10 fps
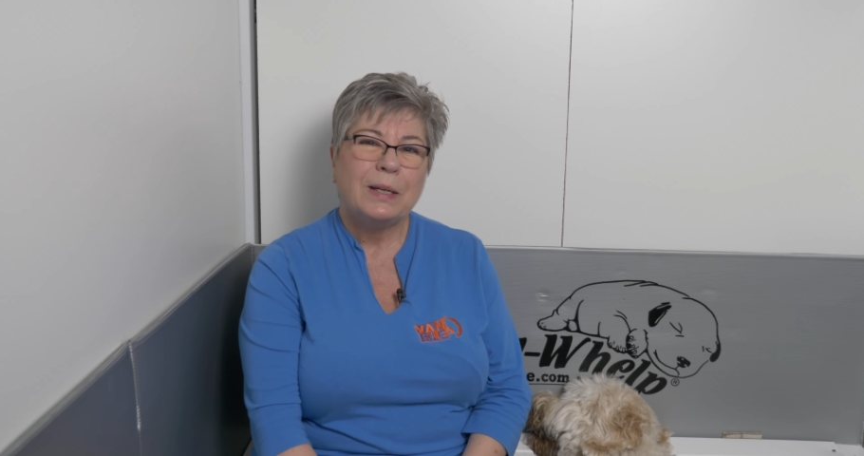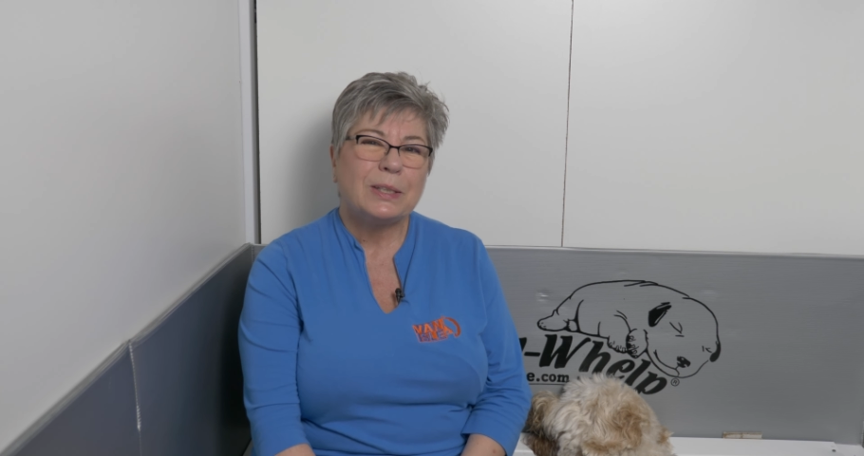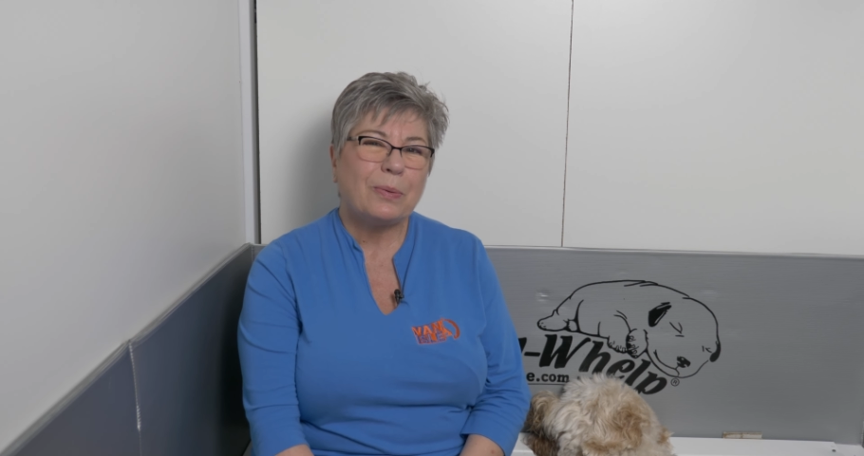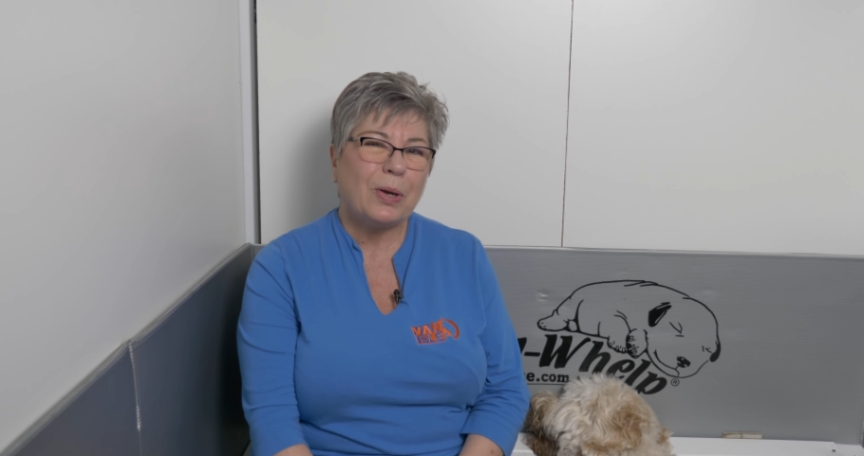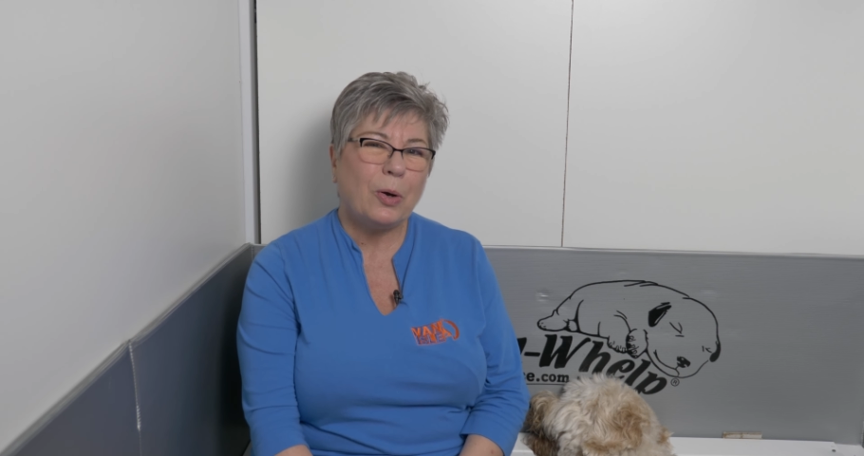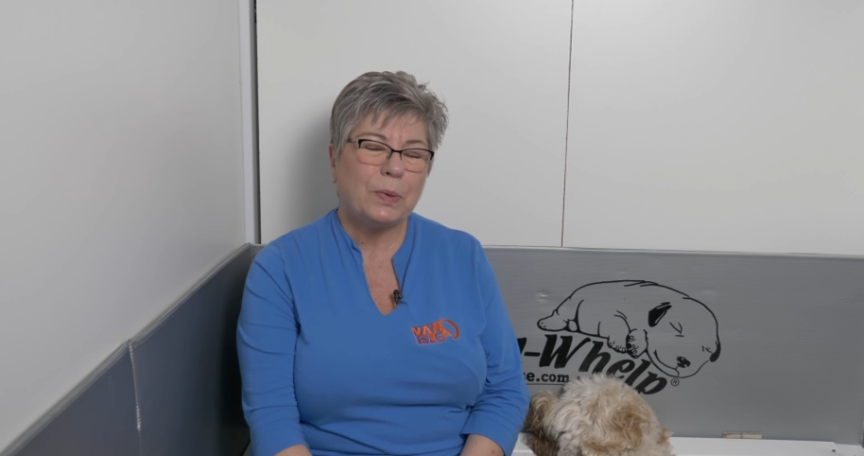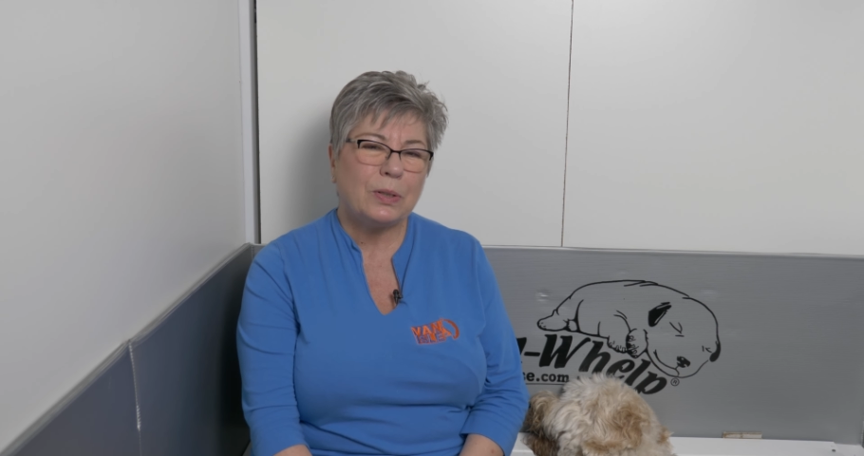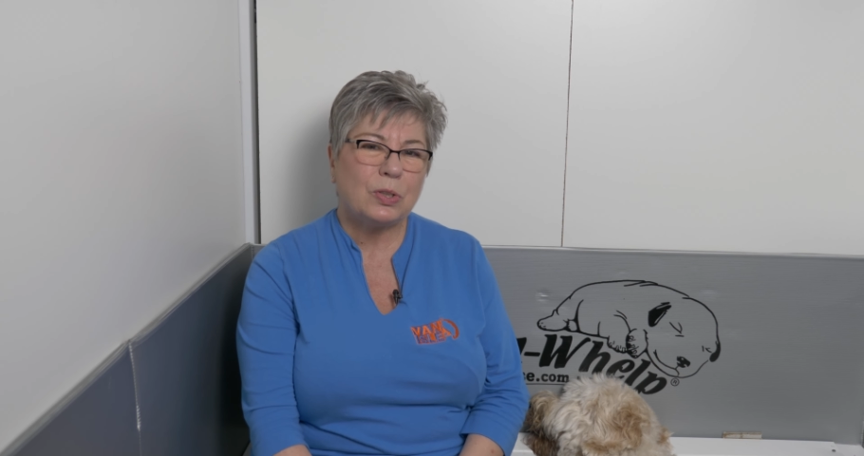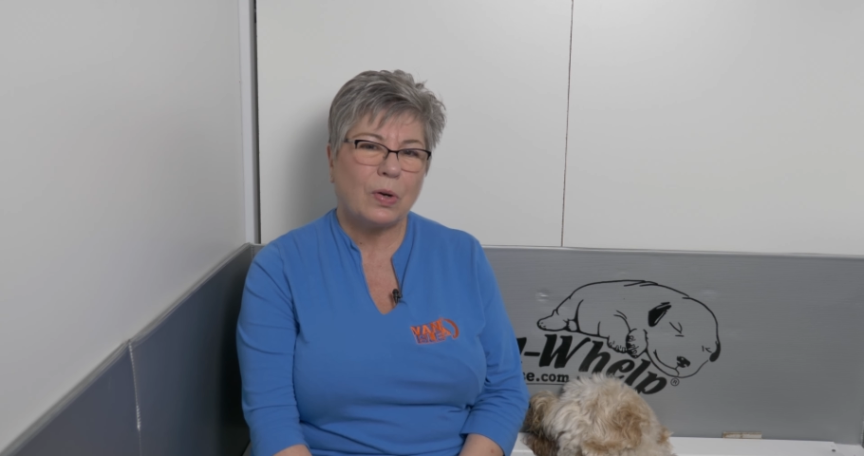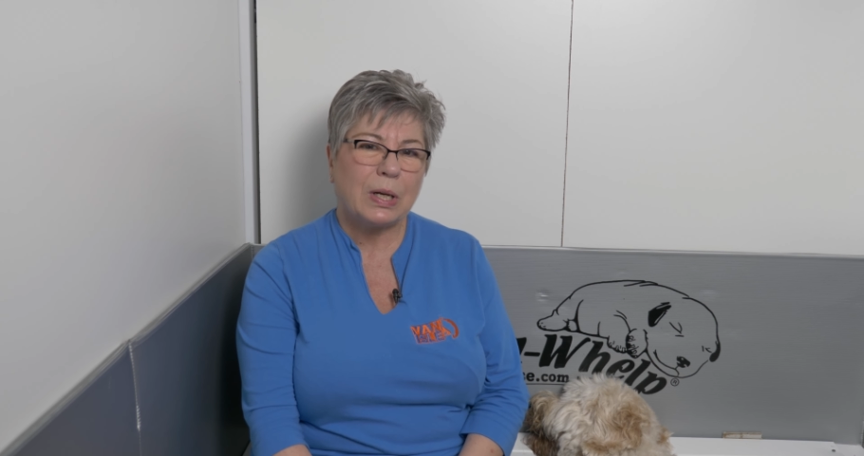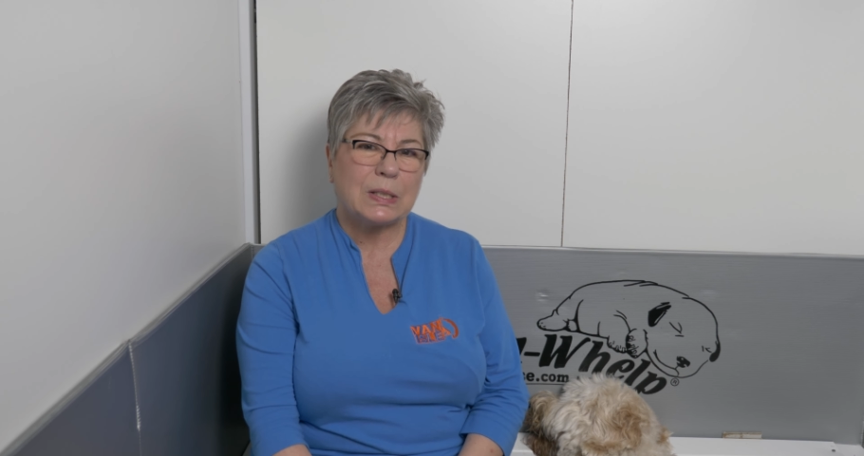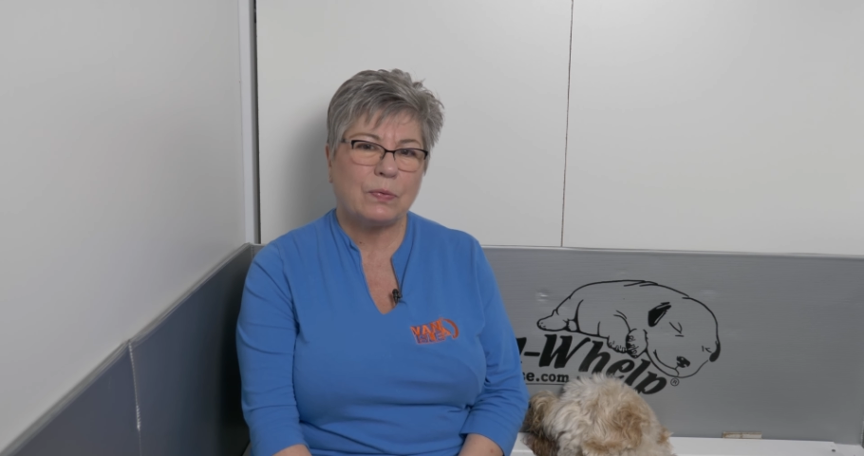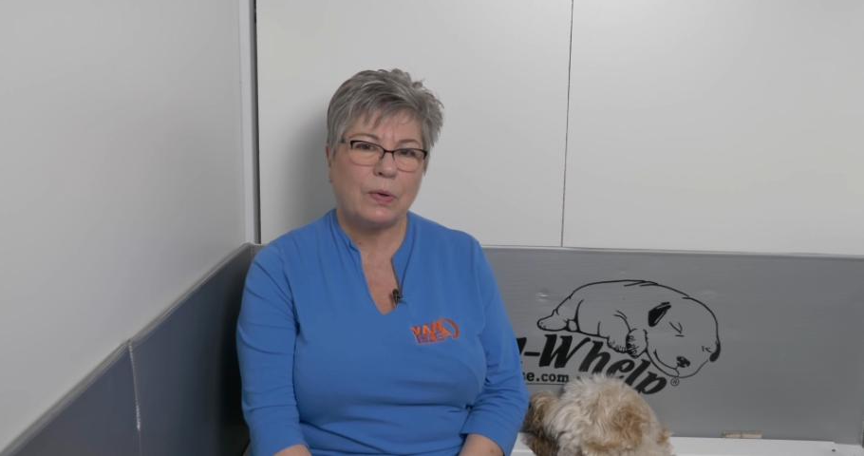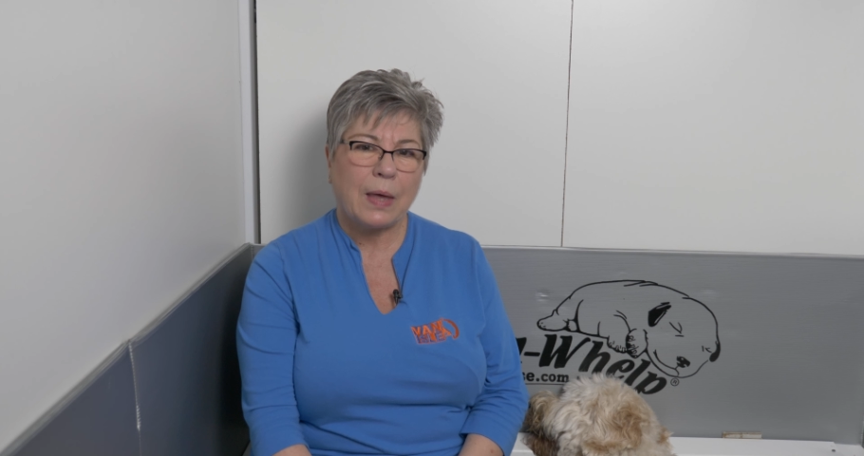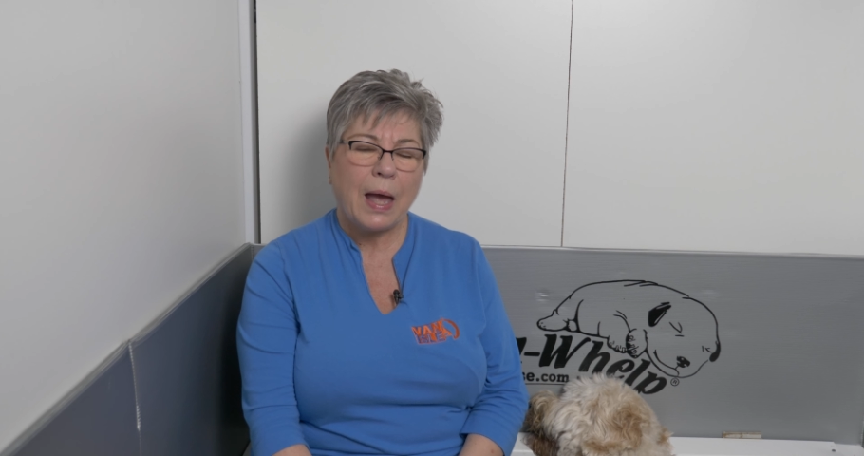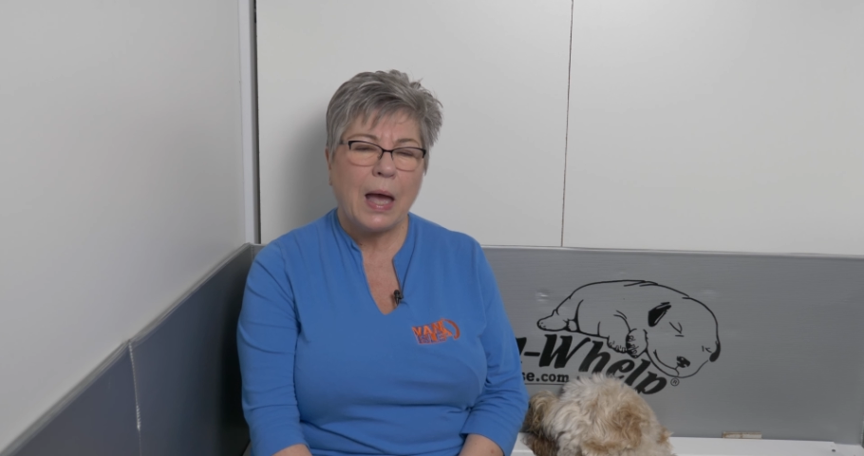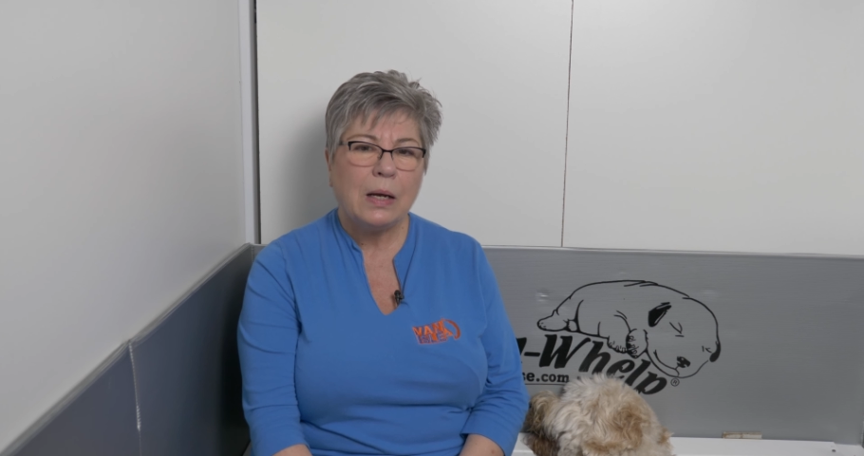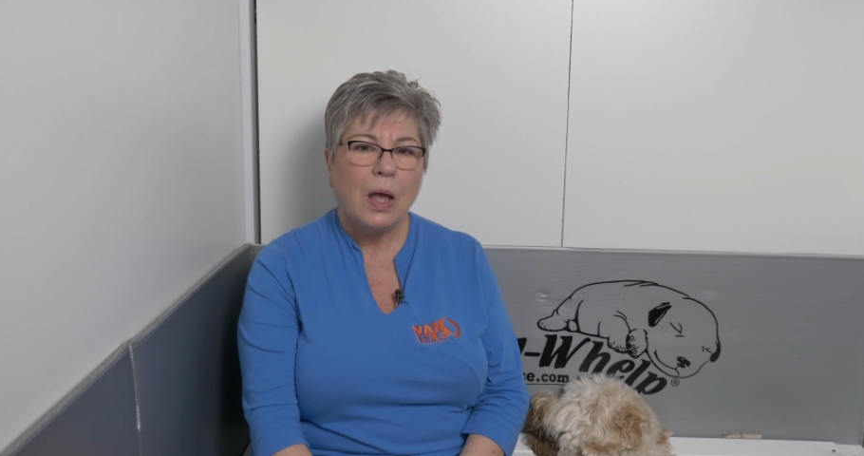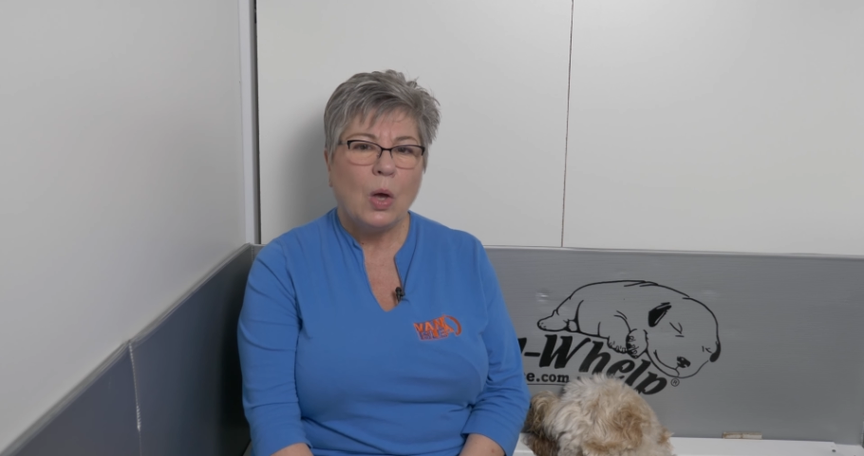So we hope you'll join us for that.